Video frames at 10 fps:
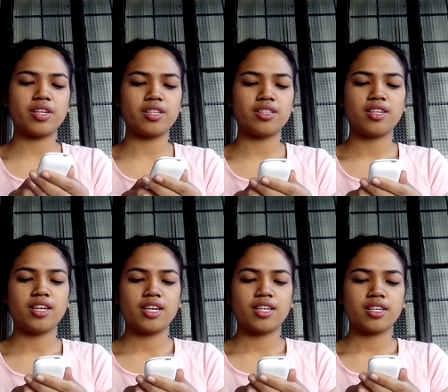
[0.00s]
Uh,
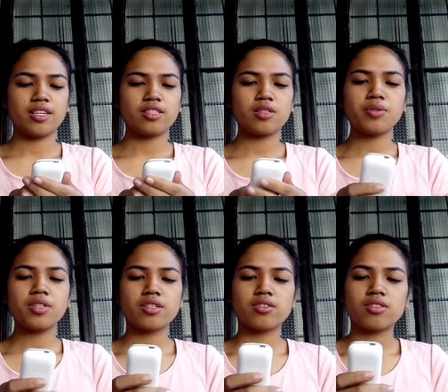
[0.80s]
yeah, it's
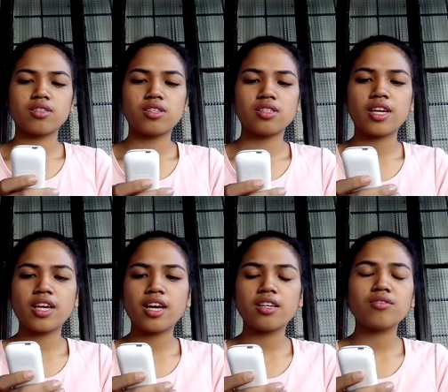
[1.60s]
pretty good because
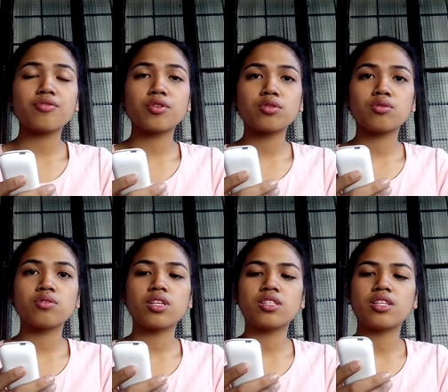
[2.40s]
I had it for
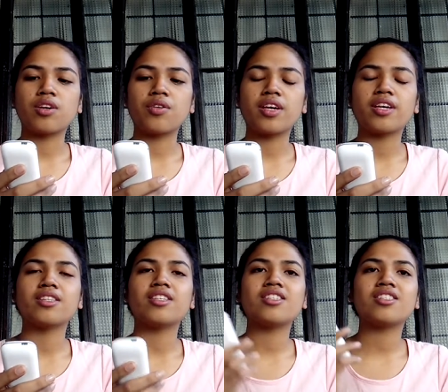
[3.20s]
two days now
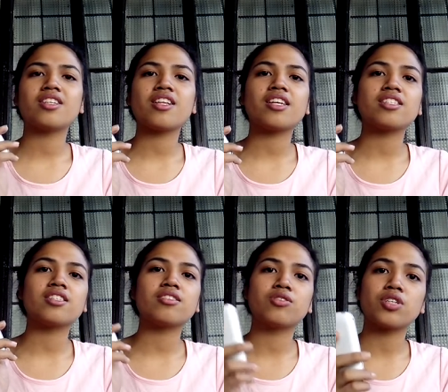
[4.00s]
and it still
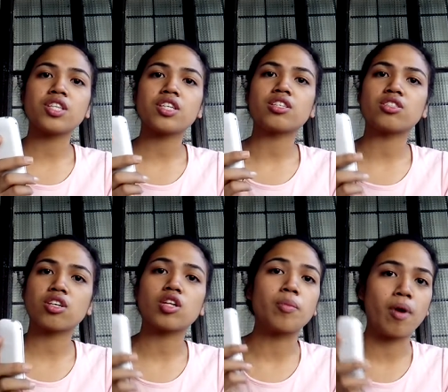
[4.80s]
hasn't drained a
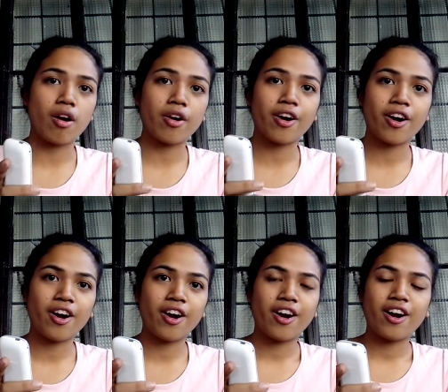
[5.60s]
single bar.
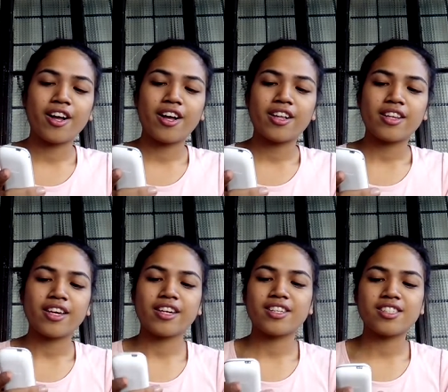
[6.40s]

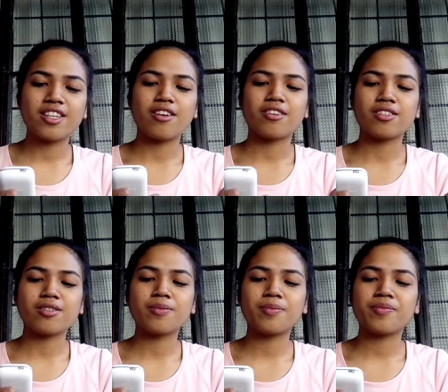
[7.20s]
Like, isn't that
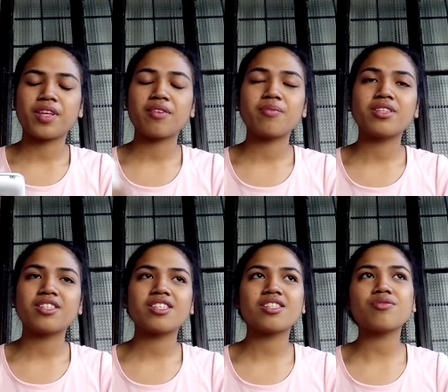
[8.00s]
awesome? I've been
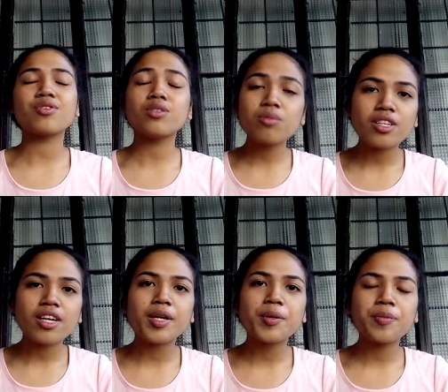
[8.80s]
texting for some
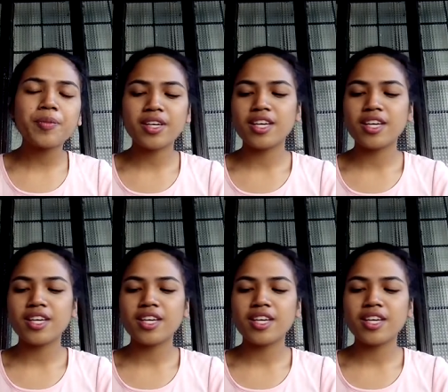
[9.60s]
time.